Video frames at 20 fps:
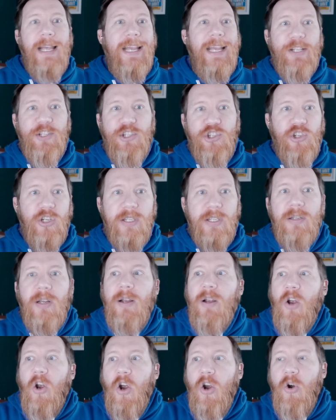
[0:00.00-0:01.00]
It's just
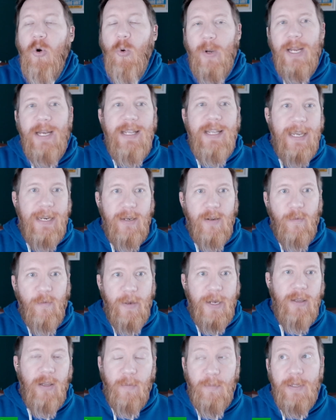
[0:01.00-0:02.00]
who can get
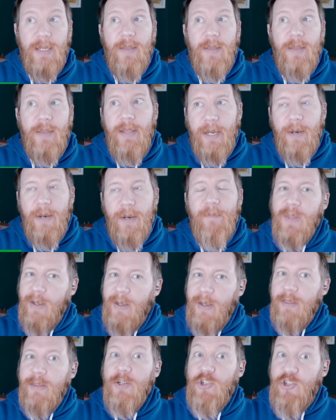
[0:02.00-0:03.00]
developed. And then
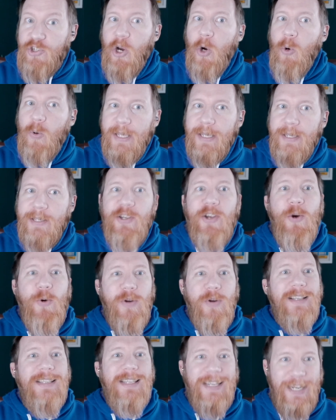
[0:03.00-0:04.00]
the joke is who
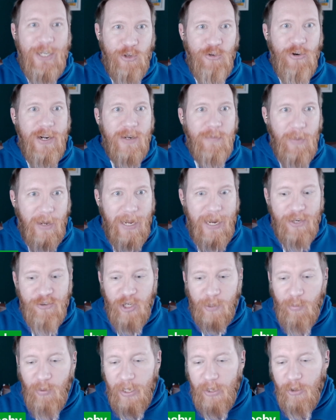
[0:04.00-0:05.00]
doesn't get traded by
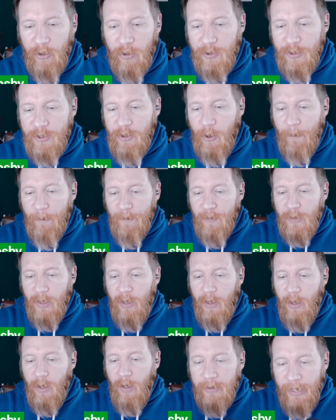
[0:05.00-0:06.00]
AJ Preller. So
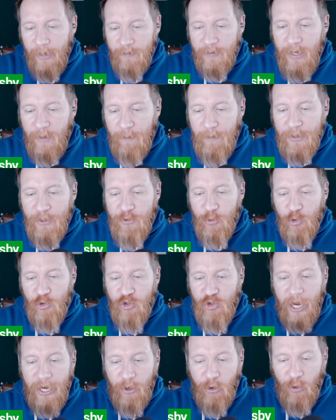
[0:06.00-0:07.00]
left-hand pitcher
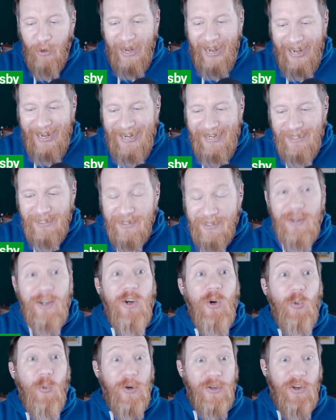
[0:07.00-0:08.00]
Jagger Haynes
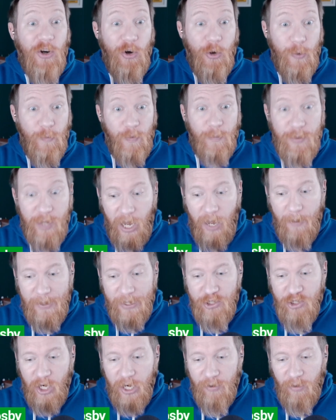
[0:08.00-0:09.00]
returned from
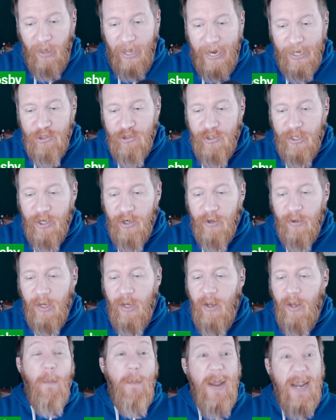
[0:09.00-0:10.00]
Tommy John last year.
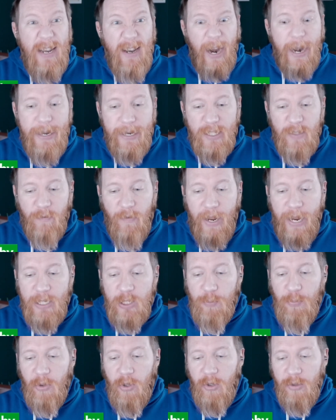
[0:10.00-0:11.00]
Mid-90s
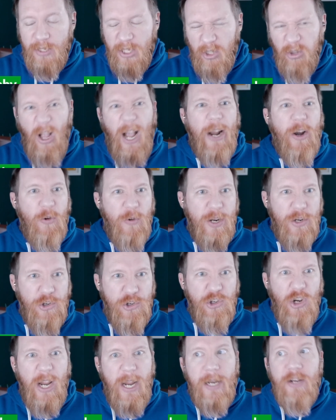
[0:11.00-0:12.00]
fastball, slider and a
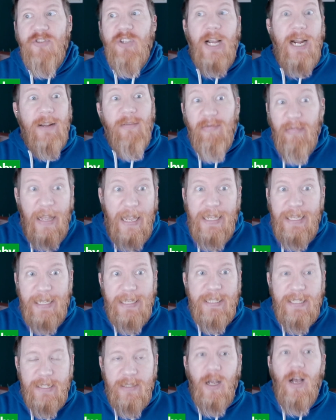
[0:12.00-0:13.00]
change. I like
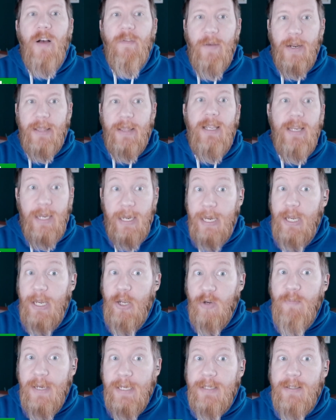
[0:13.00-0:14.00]
his stuff. I think he
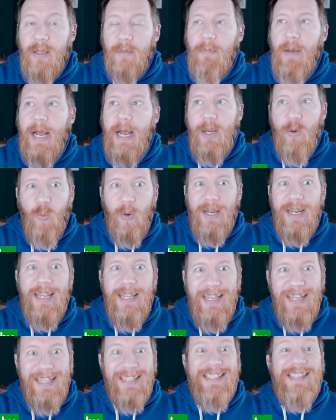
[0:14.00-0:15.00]
could be somebody when
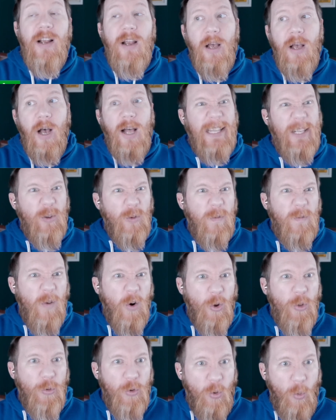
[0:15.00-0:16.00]
he gets a little
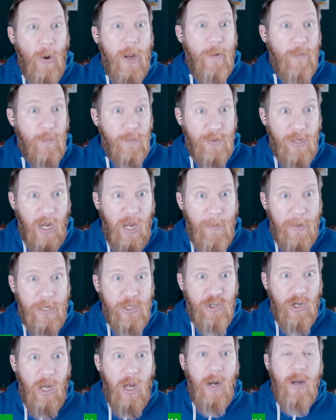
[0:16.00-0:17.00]
farther away from Tommy
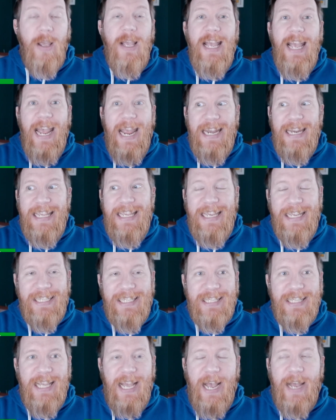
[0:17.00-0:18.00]
John and
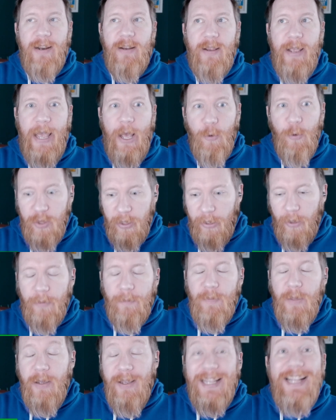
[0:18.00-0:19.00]
gets that health,
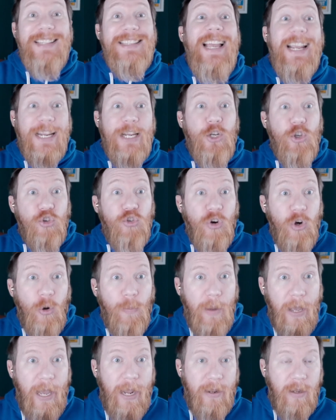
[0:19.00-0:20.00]
control
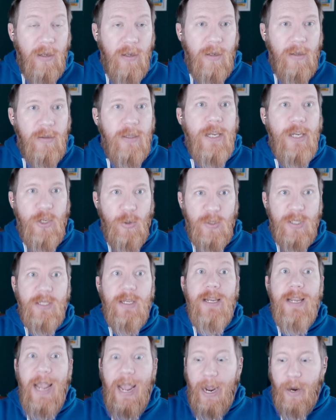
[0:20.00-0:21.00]
back that you
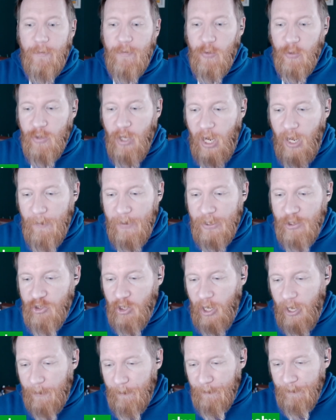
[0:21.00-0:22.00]
see after Tommy
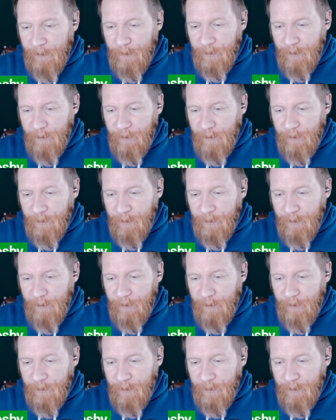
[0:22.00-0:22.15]
John.